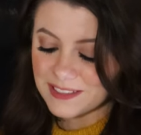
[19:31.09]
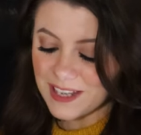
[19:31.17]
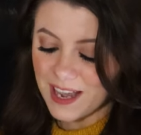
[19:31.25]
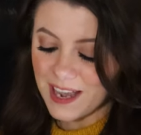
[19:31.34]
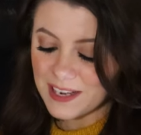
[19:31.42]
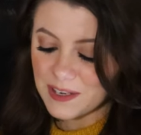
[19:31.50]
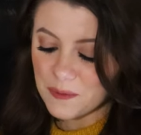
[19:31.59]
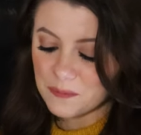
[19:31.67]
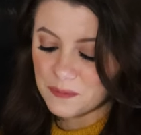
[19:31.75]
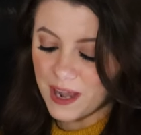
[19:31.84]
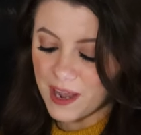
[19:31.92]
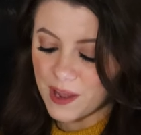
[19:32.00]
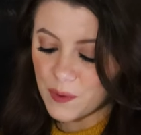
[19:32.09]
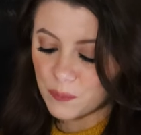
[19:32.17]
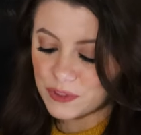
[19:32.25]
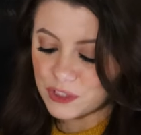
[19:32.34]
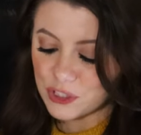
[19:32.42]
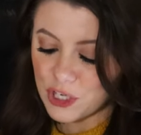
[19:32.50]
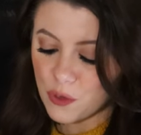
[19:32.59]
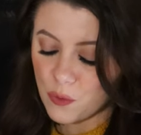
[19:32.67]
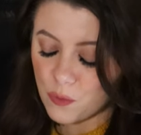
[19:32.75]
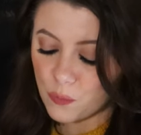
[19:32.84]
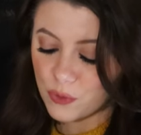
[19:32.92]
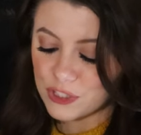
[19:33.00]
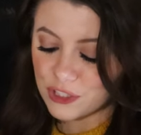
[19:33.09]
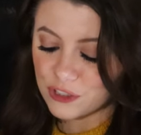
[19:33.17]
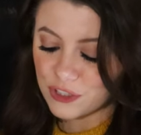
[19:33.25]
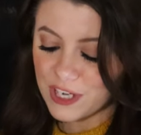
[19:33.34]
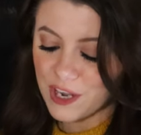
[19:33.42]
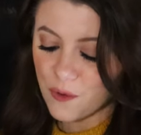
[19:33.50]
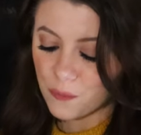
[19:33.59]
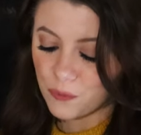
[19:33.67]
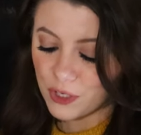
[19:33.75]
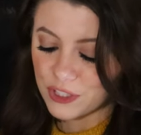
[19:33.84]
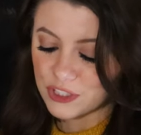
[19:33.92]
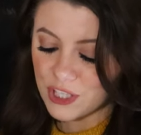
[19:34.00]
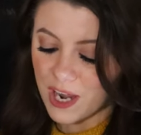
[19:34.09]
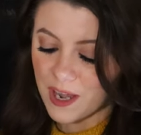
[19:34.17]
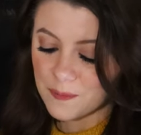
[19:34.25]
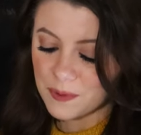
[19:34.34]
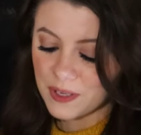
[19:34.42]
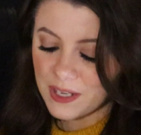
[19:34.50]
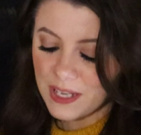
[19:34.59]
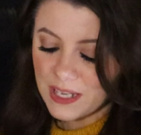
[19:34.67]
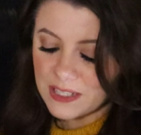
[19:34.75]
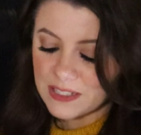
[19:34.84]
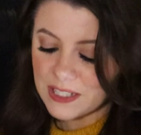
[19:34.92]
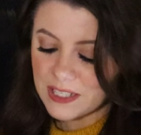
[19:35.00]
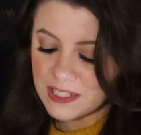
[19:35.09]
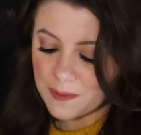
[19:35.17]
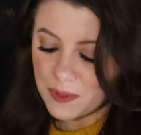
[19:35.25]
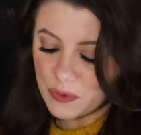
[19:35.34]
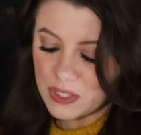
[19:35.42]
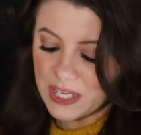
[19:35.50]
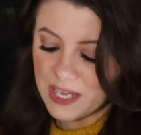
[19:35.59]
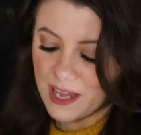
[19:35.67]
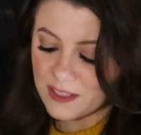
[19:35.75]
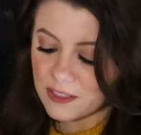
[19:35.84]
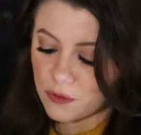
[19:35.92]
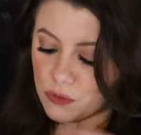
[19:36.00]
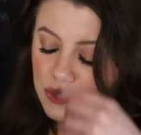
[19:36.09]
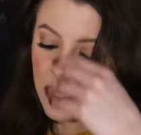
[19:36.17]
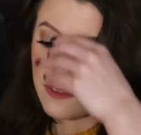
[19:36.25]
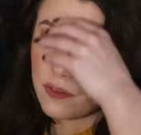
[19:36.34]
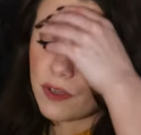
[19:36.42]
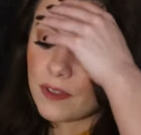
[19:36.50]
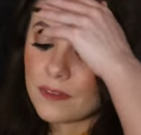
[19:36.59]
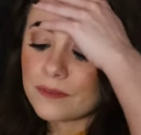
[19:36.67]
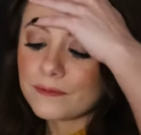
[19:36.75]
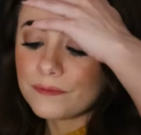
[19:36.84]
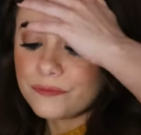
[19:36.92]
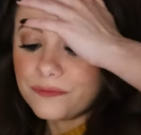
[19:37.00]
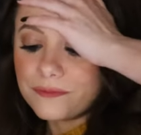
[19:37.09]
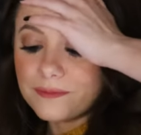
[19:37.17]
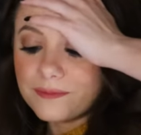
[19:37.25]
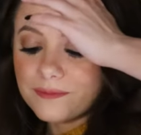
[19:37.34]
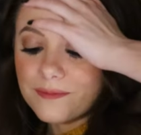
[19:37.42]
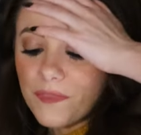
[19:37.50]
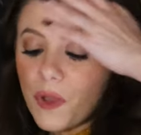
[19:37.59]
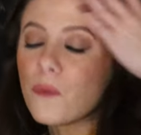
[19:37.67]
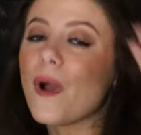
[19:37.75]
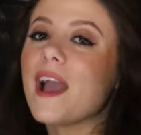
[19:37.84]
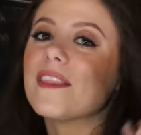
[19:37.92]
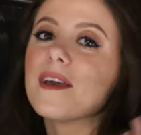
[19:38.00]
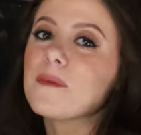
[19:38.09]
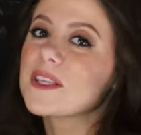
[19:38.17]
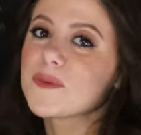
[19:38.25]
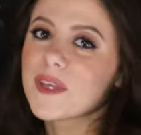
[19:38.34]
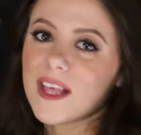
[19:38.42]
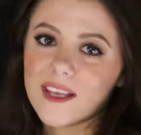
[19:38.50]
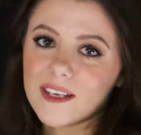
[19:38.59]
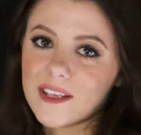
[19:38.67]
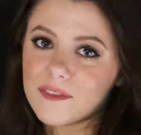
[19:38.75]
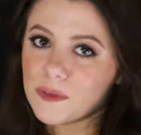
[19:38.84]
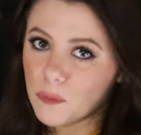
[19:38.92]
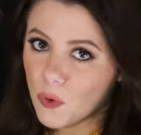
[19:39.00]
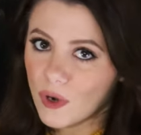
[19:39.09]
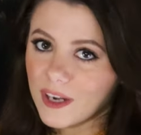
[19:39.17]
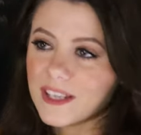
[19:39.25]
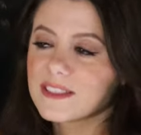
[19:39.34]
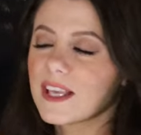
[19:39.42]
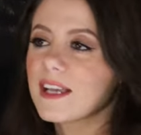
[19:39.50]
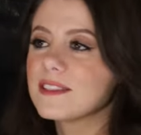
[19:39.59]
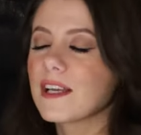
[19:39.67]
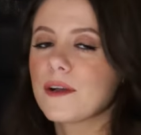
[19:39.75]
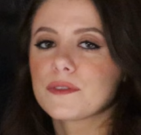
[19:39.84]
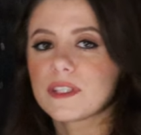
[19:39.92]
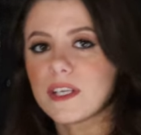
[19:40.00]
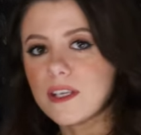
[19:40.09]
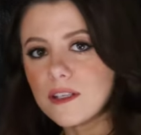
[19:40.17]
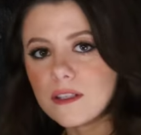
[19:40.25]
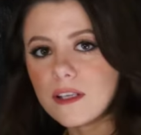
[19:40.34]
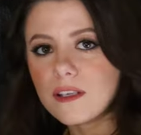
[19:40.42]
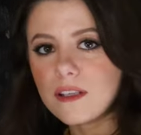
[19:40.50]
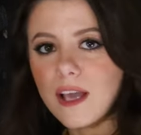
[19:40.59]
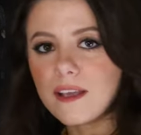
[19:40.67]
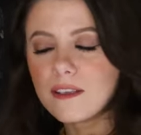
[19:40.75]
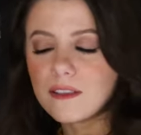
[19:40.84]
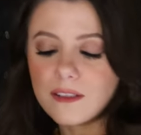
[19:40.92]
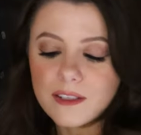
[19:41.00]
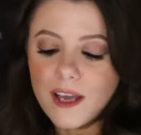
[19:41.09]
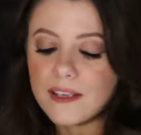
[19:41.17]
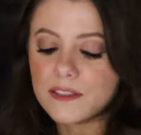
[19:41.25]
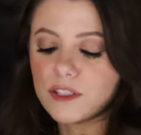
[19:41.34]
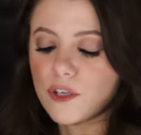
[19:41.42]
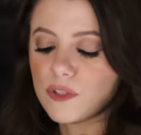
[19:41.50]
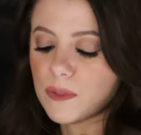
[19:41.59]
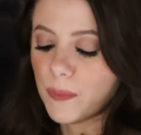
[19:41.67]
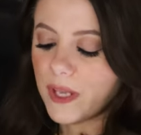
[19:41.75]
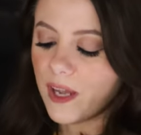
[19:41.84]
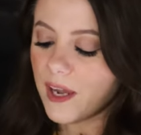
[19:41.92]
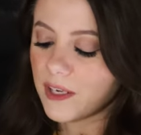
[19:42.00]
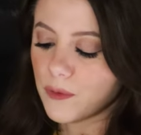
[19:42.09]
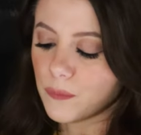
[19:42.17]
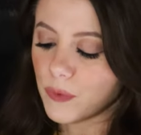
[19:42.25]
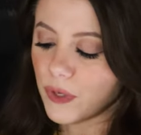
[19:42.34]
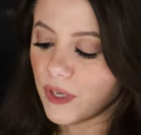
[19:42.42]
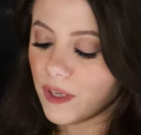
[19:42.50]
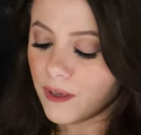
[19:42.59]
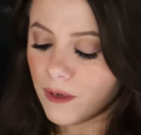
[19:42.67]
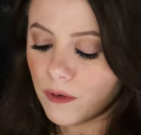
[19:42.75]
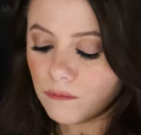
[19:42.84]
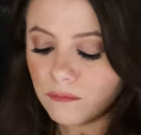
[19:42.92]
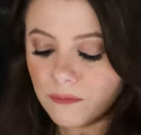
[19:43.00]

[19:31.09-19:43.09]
Designed by Wizardry Workshop, DWT exclusive. Wait, that makes me like it even more. Because like I said, I was like, it looked like a nice, you know, display item, but